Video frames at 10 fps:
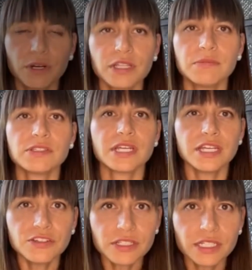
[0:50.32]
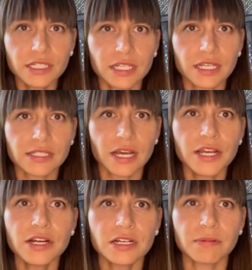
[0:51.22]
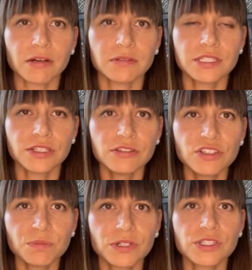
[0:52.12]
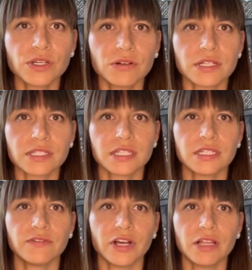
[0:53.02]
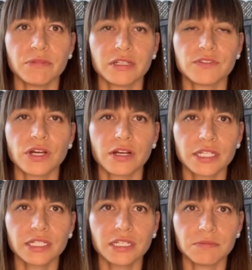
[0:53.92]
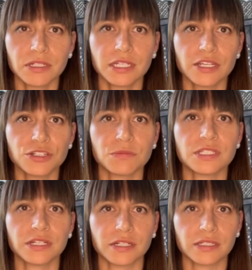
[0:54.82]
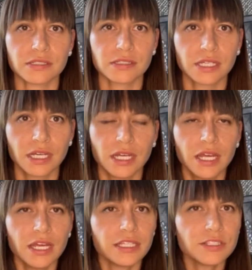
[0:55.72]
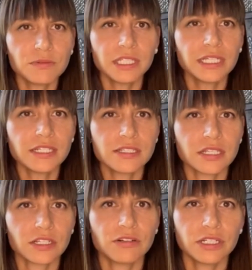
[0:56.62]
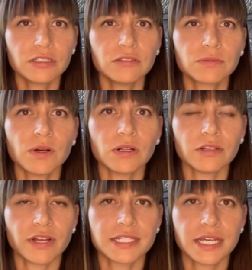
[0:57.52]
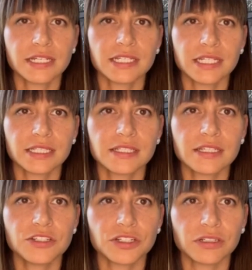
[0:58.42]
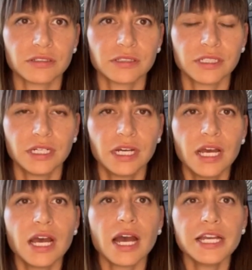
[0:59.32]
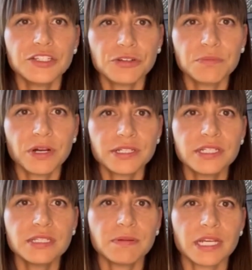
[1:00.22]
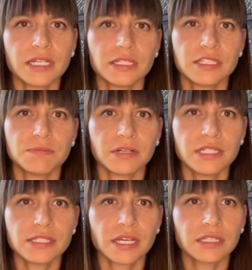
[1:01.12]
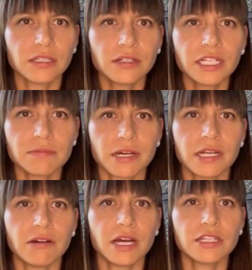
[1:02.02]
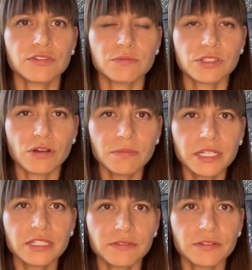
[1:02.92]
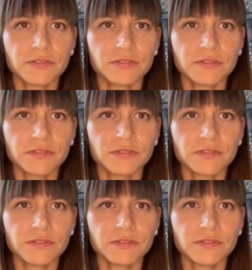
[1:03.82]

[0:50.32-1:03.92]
of the most interesting things I heard about was the use of personas in the development of targeted communication materials. This really gets to the critical role of identity in this issue. I enjoy participating in the sprints and learning about how others from so many different